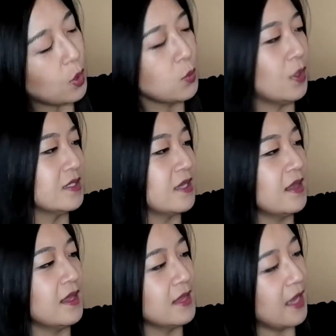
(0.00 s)
on one
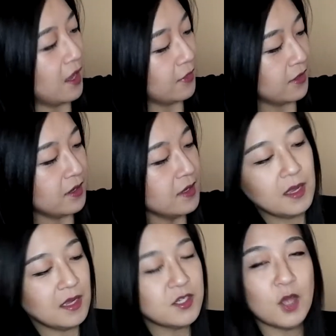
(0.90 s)
side than the other.
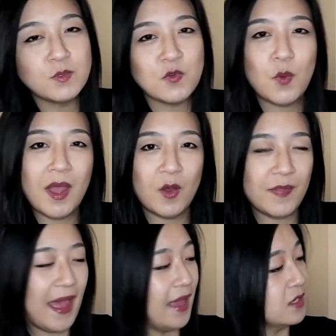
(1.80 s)
In terms of wear on
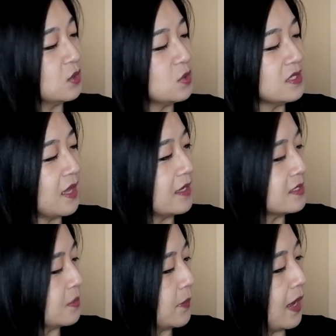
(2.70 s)
the handles,
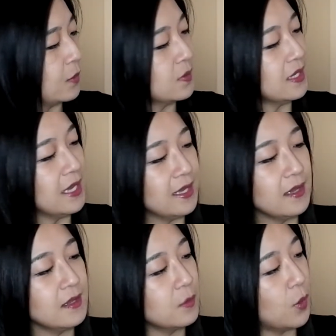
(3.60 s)
that's about it,
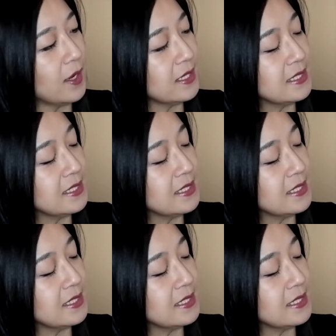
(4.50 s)
what I can